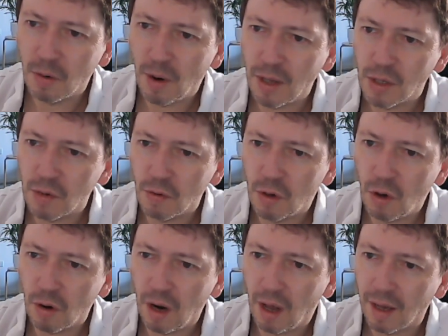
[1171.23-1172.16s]
sort of
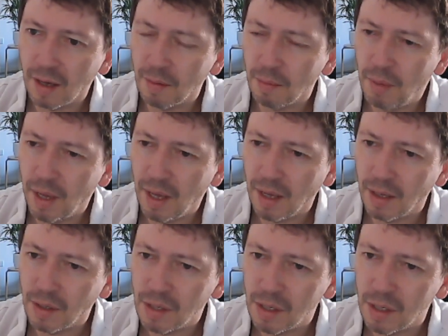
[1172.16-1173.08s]
godlike
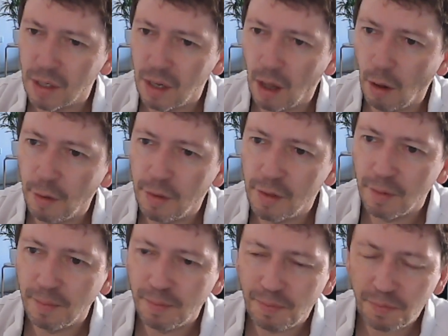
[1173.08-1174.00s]
beings. This is Lolth.
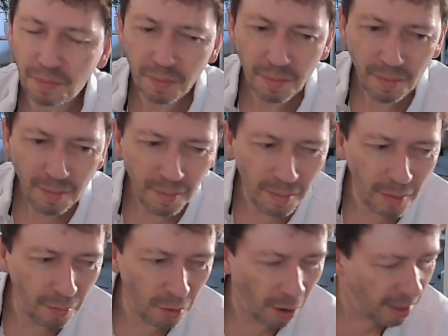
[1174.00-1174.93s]

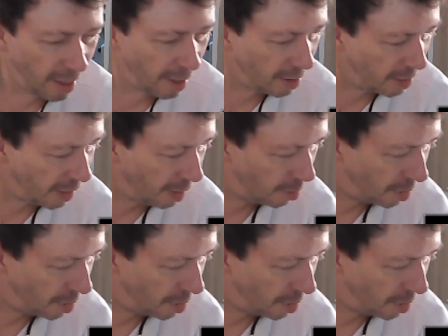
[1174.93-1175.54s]
We've got a Cacodemon